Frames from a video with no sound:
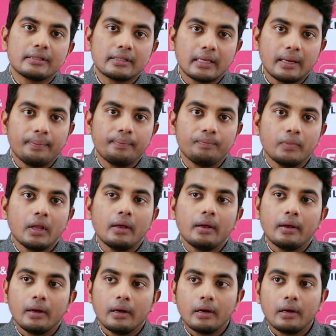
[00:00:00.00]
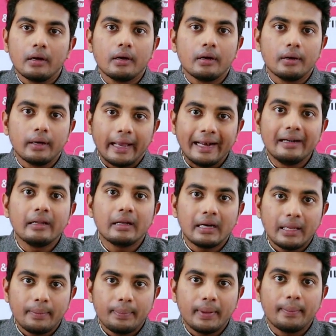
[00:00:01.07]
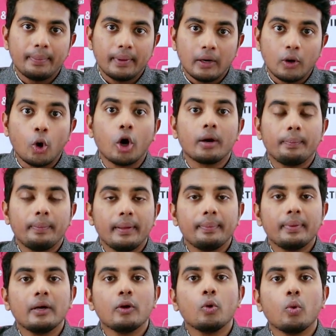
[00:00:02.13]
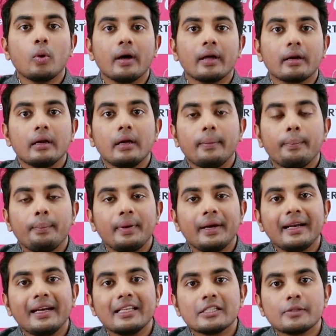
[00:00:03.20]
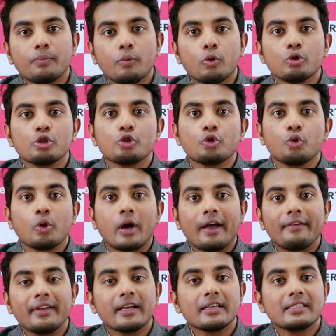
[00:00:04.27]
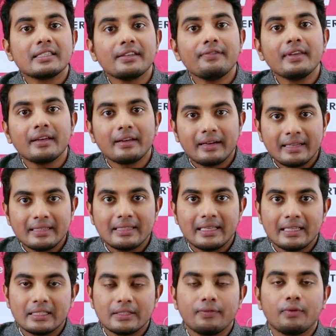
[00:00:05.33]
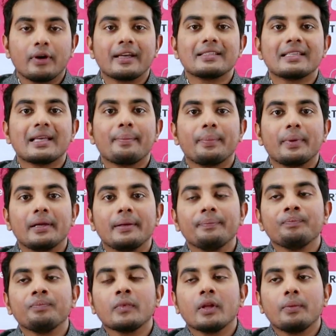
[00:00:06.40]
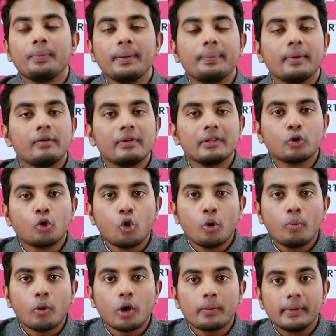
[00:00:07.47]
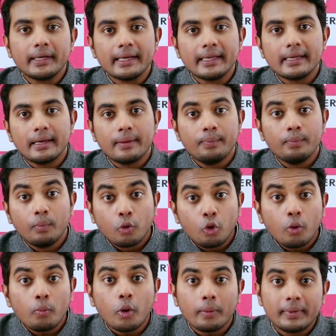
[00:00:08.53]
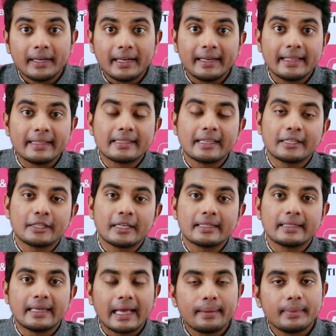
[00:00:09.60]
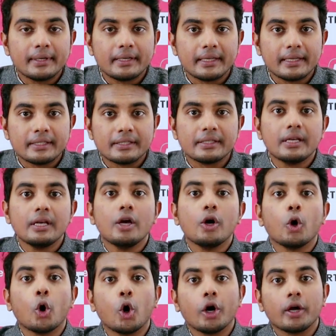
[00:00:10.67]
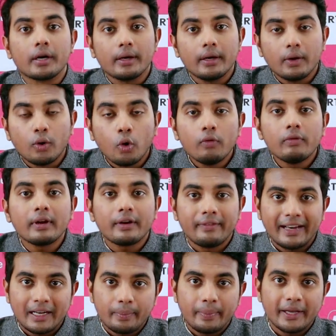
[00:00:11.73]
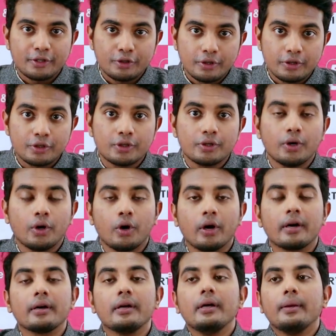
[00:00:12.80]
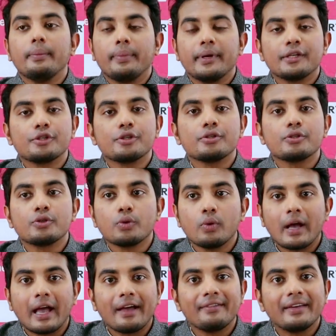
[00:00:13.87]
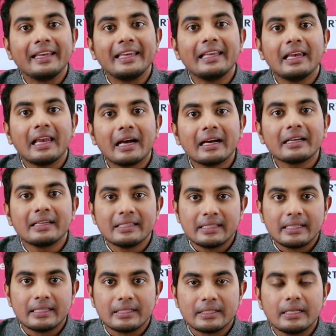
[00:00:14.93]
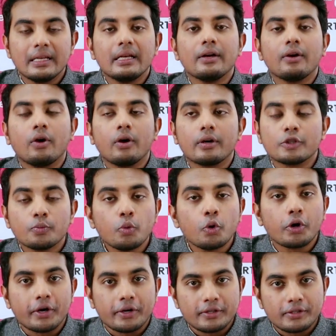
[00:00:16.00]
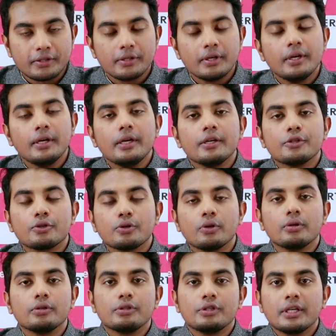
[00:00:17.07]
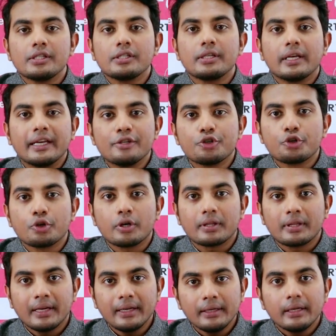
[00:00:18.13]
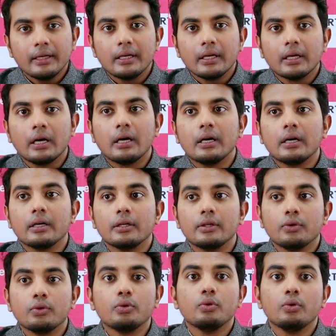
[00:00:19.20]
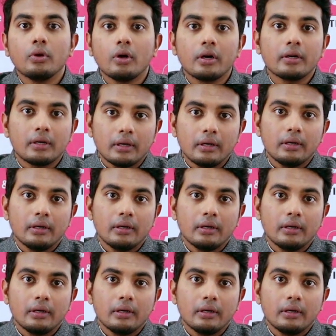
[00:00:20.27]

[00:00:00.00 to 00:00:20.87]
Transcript: some elderly people or people who are predisposed to having a severe disease. For example, people with comorbidities such as diabetes or overweight patients or patients who have any lung disease or smokers. So just ensure that you do not